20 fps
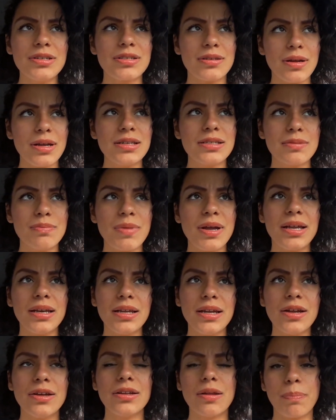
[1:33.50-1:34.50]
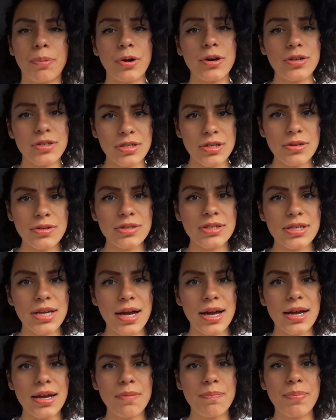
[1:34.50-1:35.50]
it's mainly on the personal
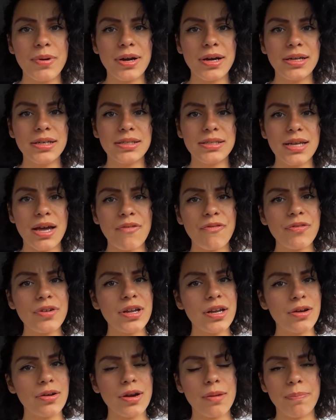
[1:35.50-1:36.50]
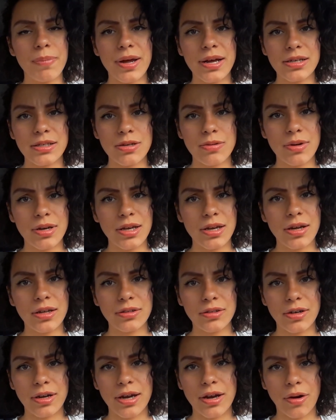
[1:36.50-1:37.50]
side, but definitely could apply to any
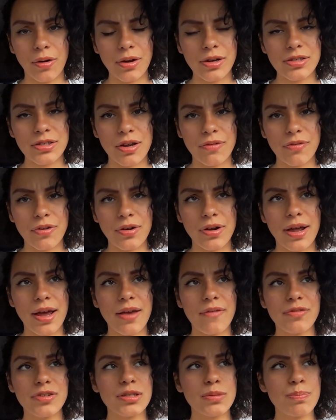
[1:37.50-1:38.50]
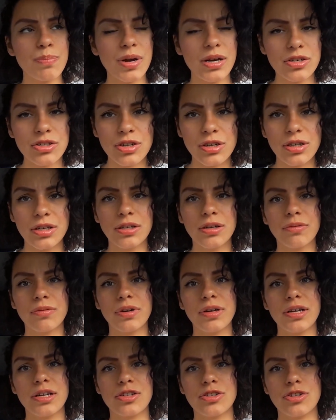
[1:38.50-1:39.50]
other areas of your life, especially in the
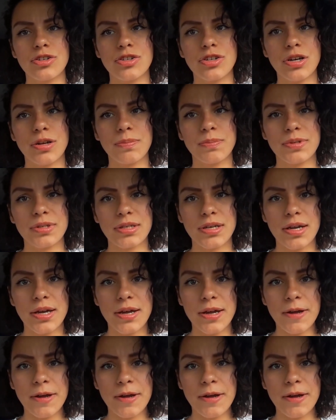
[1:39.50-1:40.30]
relationships